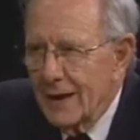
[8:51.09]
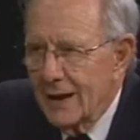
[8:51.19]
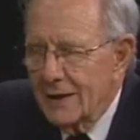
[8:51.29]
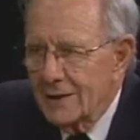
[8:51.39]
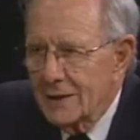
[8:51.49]

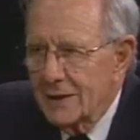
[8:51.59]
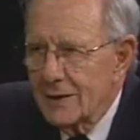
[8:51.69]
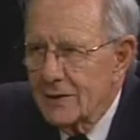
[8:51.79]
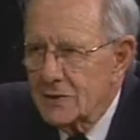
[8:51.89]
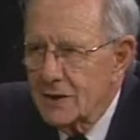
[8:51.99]
and
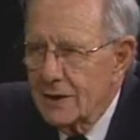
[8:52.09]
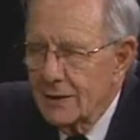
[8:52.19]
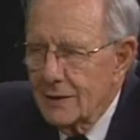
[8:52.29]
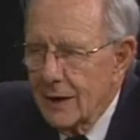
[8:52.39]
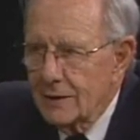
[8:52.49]
uh,
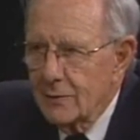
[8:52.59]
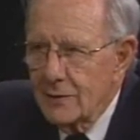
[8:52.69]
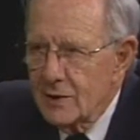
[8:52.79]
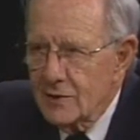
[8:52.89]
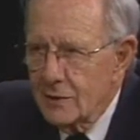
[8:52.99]
she had to
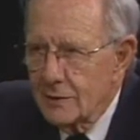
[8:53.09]
finish